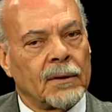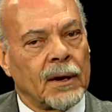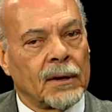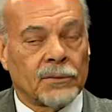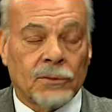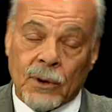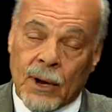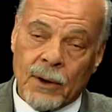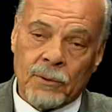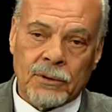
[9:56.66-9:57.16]

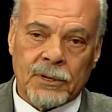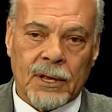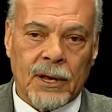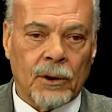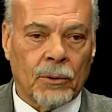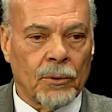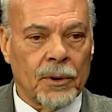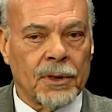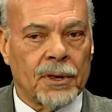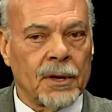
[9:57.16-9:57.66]
so I was
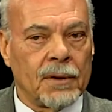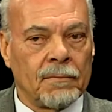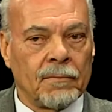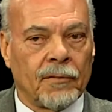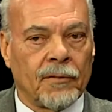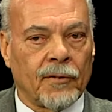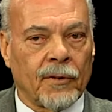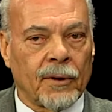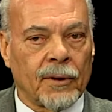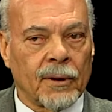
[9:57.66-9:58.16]
there with him
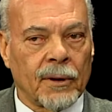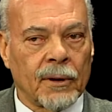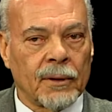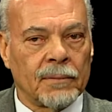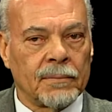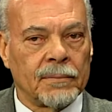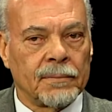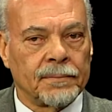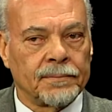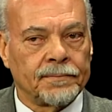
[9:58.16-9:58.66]
for,
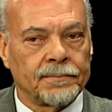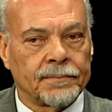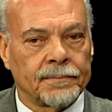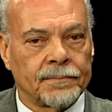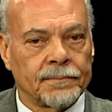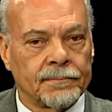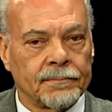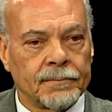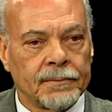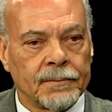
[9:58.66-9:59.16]

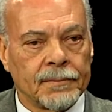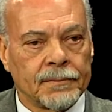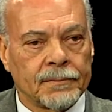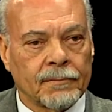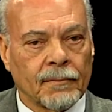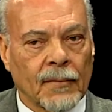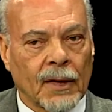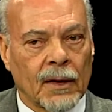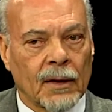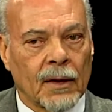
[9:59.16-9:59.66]

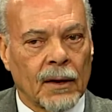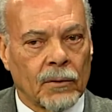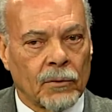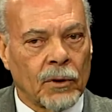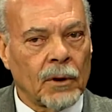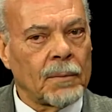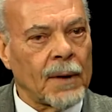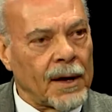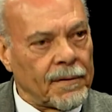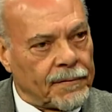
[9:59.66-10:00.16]

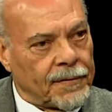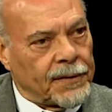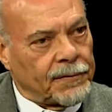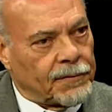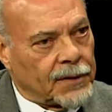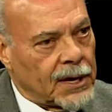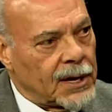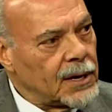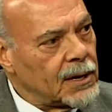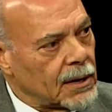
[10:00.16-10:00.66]
well, about
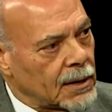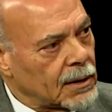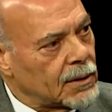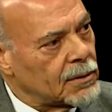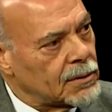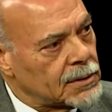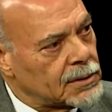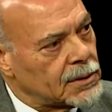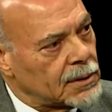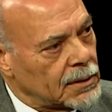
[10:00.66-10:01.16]
15 of
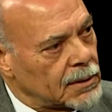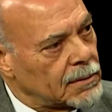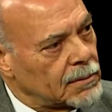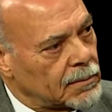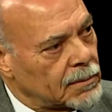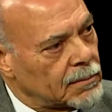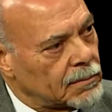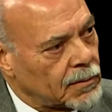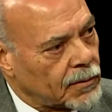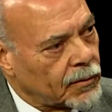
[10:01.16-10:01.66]
those
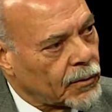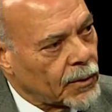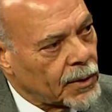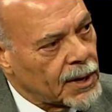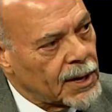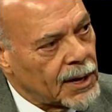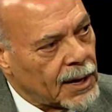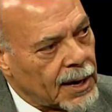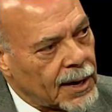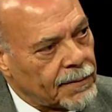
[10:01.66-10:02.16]
before
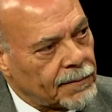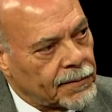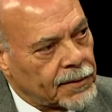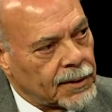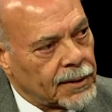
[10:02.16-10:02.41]
he left.